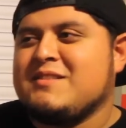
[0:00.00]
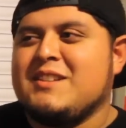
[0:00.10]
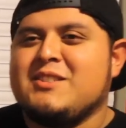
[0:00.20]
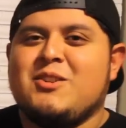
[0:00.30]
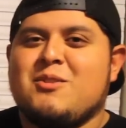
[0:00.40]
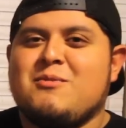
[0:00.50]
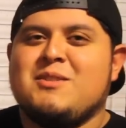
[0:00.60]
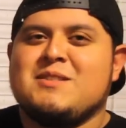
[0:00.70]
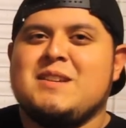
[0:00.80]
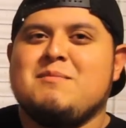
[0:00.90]
$10
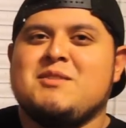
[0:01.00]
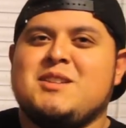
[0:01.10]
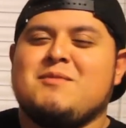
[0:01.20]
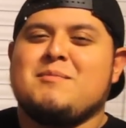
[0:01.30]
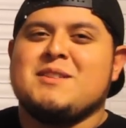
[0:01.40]
ones, keep it cheap for